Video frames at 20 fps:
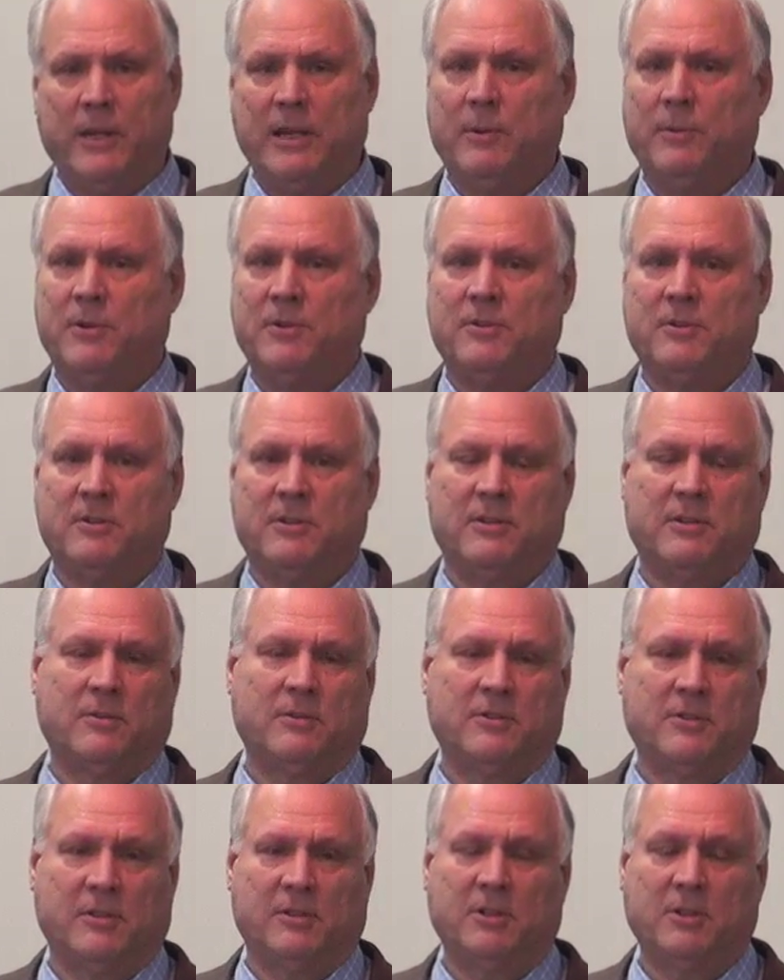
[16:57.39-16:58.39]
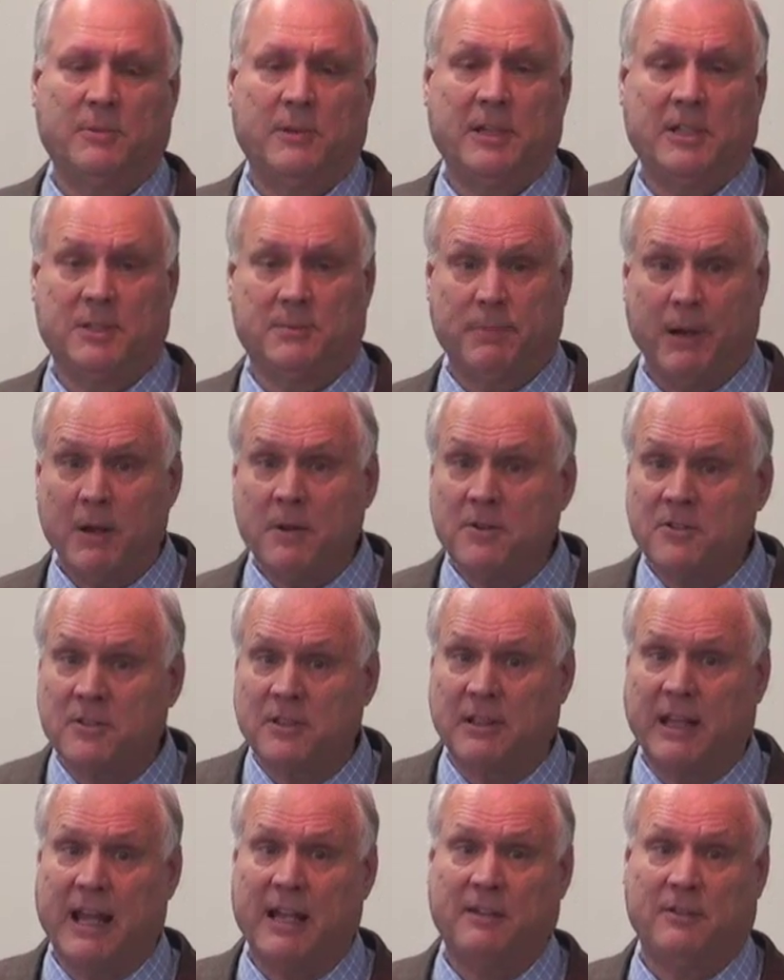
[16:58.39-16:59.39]
And He wants your children to be exposed
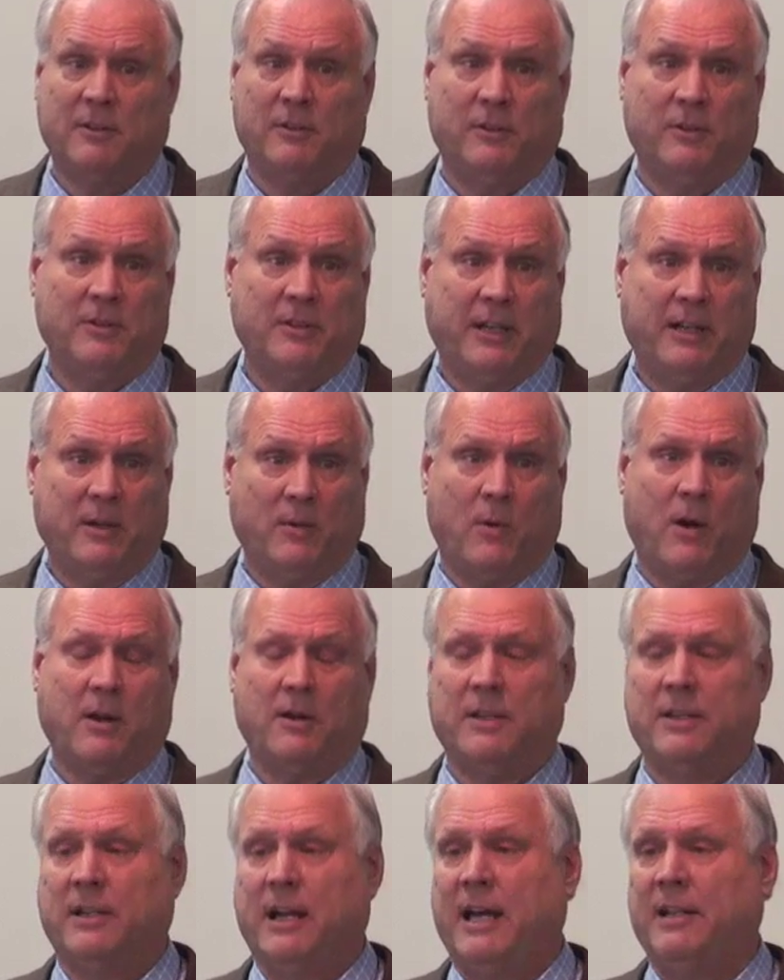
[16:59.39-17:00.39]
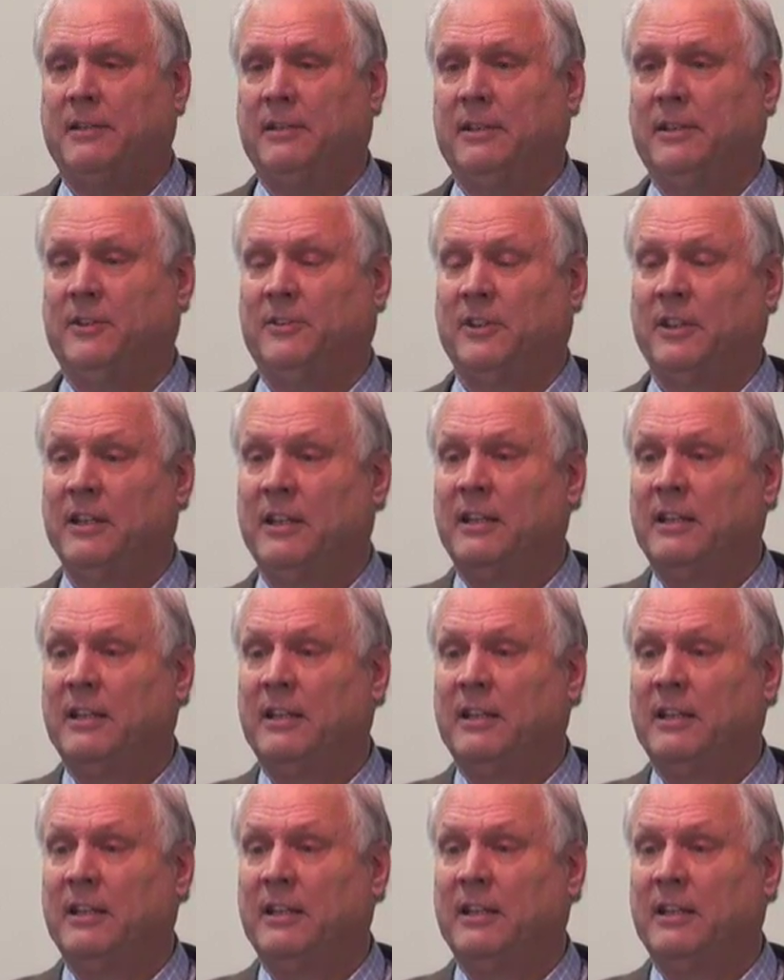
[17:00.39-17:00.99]
to that, to learn how to walk in godliness